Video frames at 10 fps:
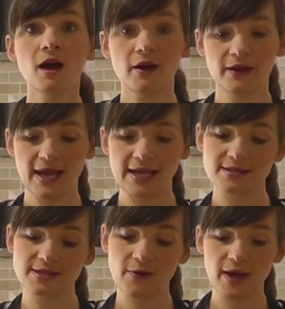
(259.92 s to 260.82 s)
Okay,
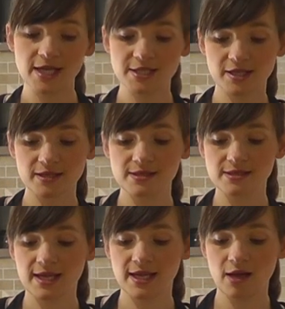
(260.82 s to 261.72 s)
so as you can
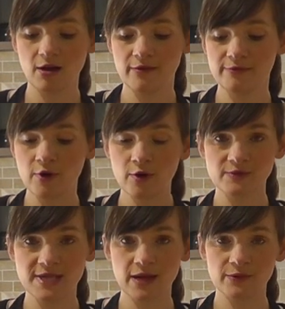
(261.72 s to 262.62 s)
see, I've
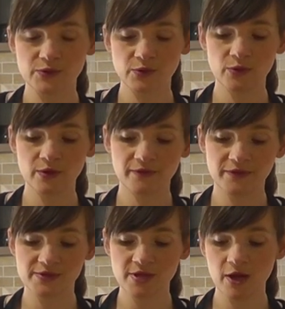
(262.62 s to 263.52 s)
rolled out all of
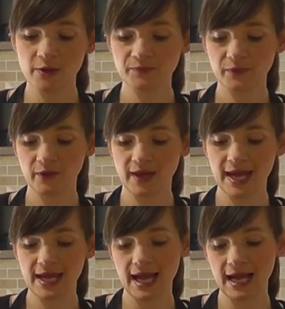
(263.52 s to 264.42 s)
the dough,
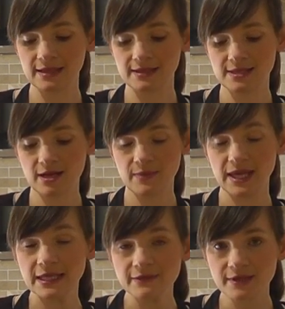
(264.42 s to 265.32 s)
okay, and
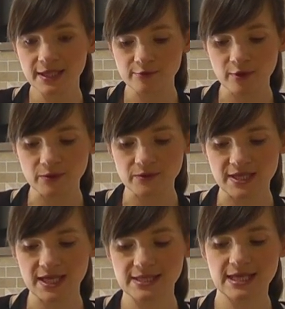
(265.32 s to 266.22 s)
evenly rolled
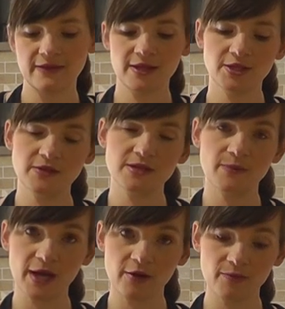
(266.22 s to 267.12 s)
it, and then used the
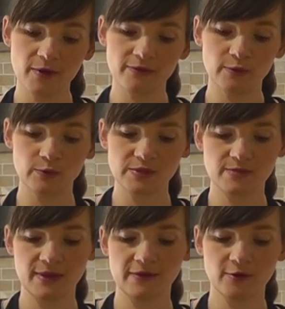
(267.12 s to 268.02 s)
back of my fork
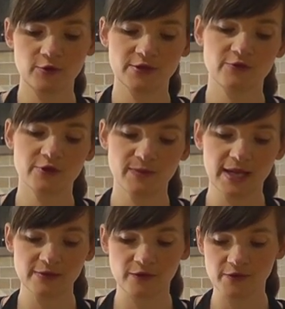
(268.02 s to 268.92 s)
to make the crisscross
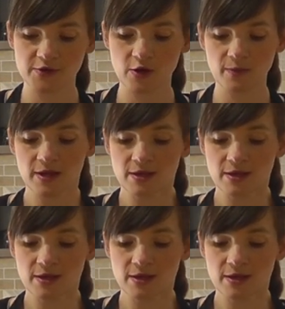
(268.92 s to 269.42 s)
pattern on the top.